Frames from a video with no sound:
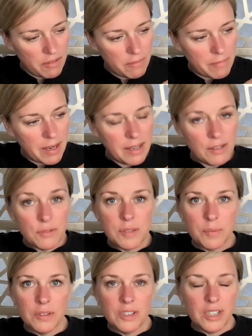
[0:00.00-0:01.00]
the mind
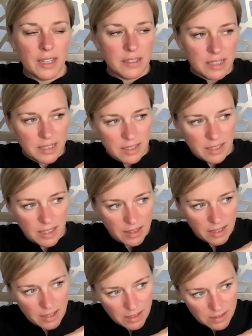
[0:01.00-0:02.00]
was projecting
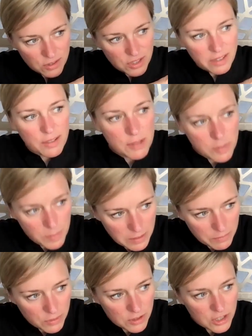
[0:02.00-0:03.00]
and the energy that was
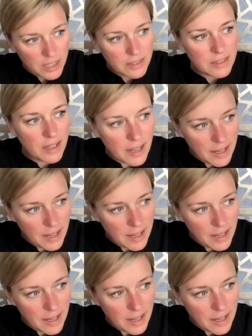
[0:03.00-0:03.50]
being projected